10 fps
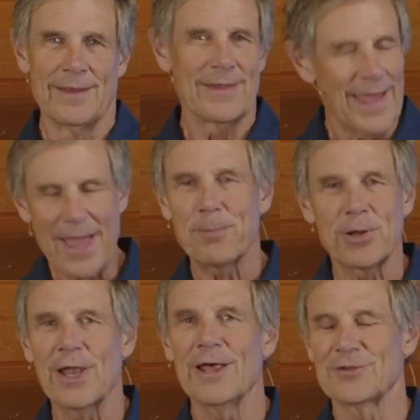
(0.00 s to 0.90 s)
The
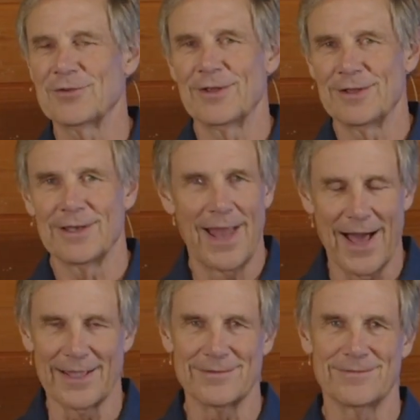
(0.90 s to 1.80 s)
A-plus
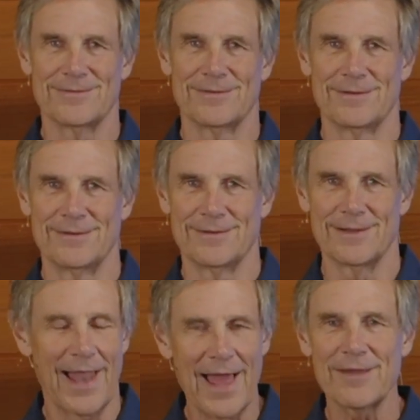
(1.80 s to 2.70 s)
life.
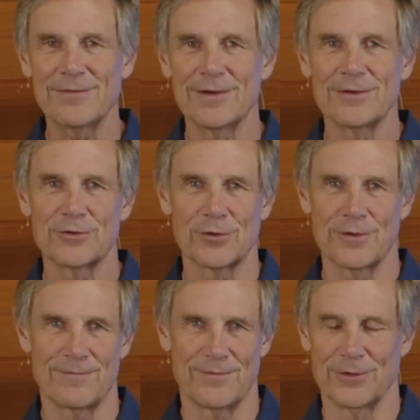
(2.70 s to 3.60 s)
Life to
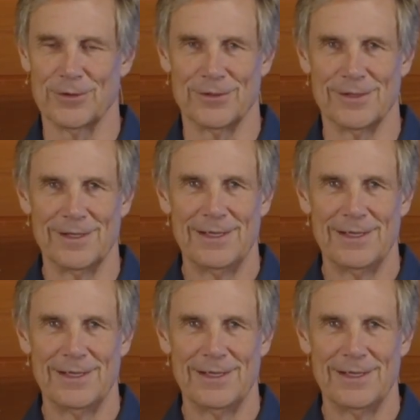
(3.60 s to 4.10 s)
the full.